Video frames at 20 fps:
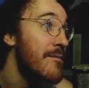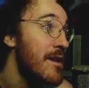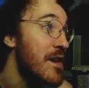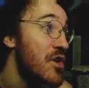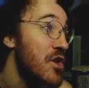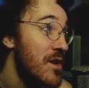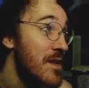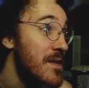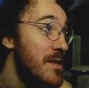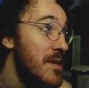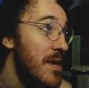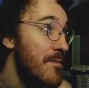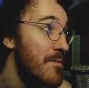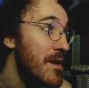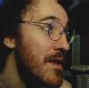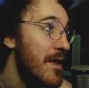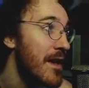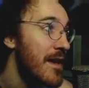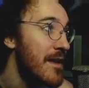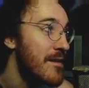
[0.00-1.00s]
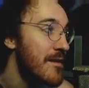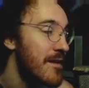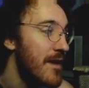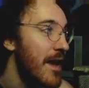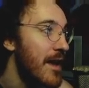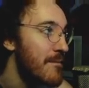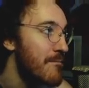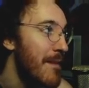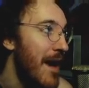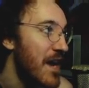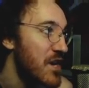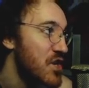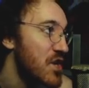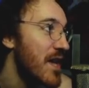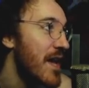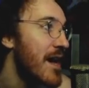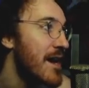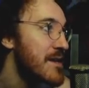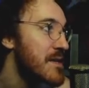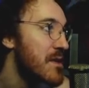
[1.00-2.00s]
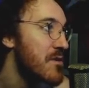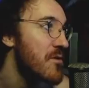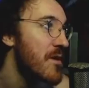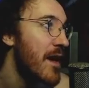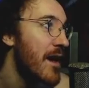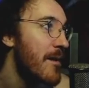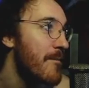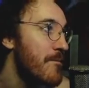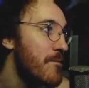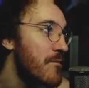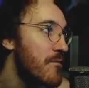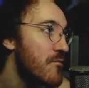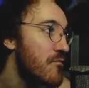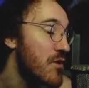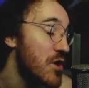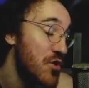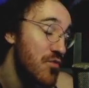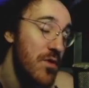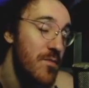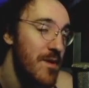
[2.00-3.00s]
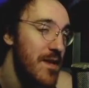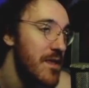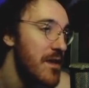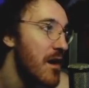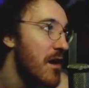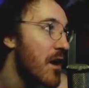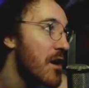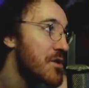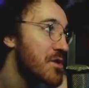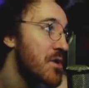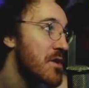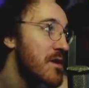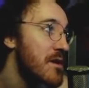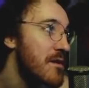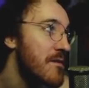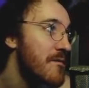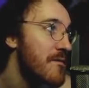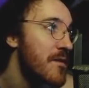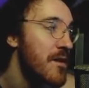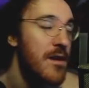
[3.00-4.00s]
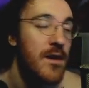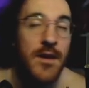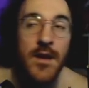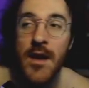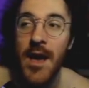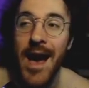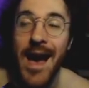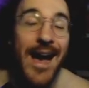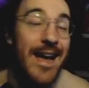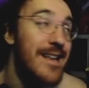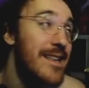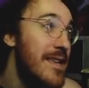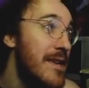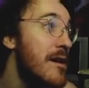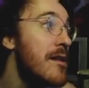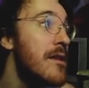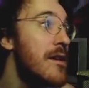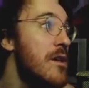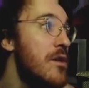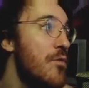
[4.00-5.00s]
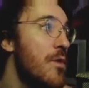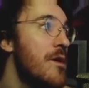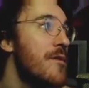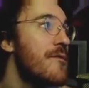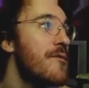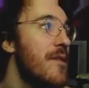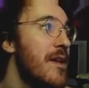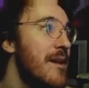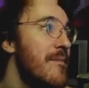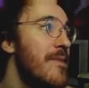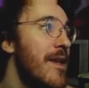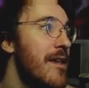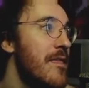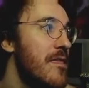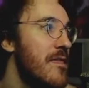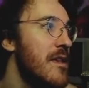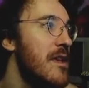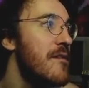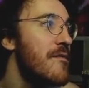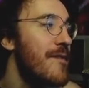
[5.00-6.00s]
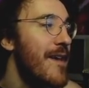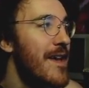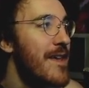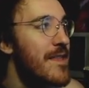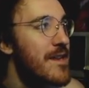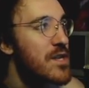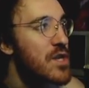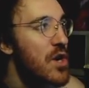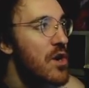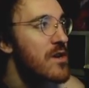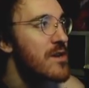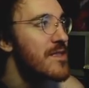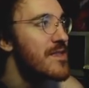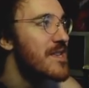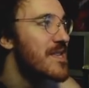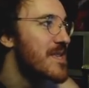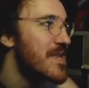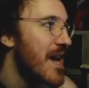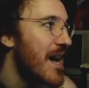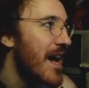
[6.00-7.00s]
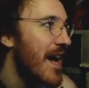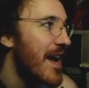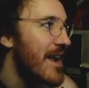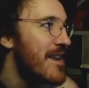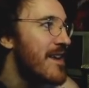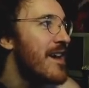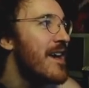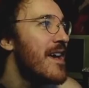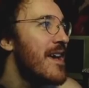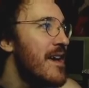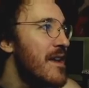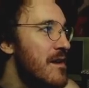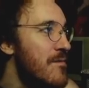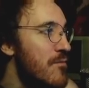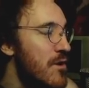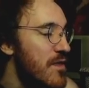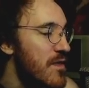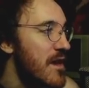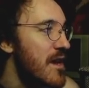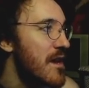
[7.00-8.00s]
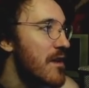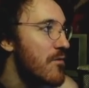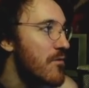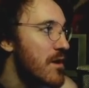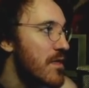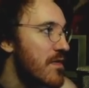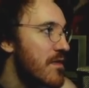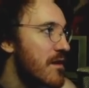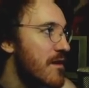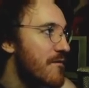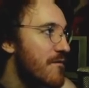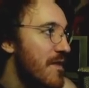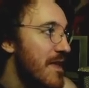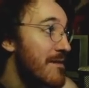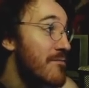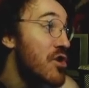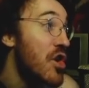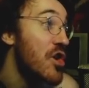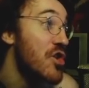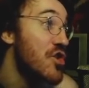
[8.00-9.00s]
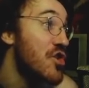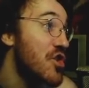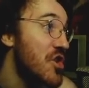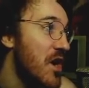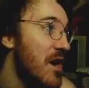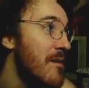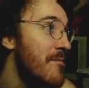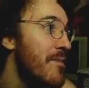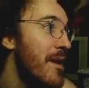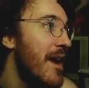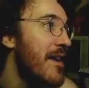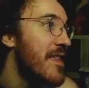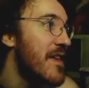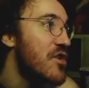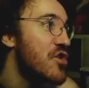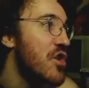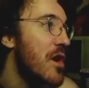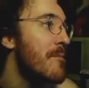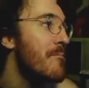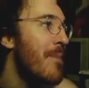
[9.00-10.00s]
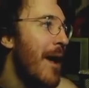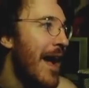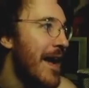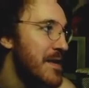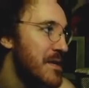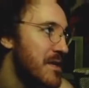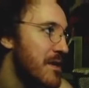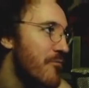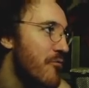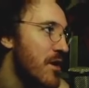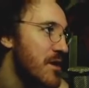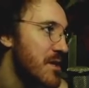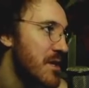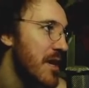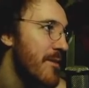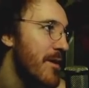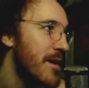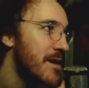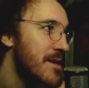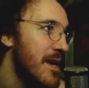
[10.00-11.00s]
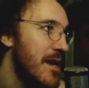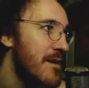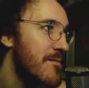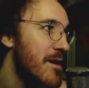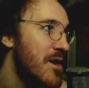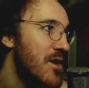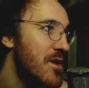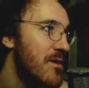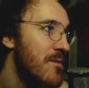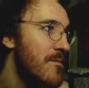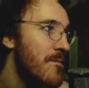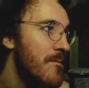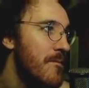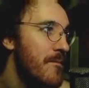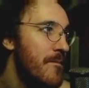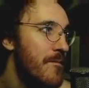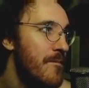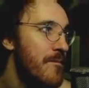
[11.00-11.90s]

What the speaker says: animation and skipping and mashing X through that, which would be the alternative. Ideally, you want to flame that thief and then turn to the side, hit him with the flame charge jump, and then jump past him while skipping his animation.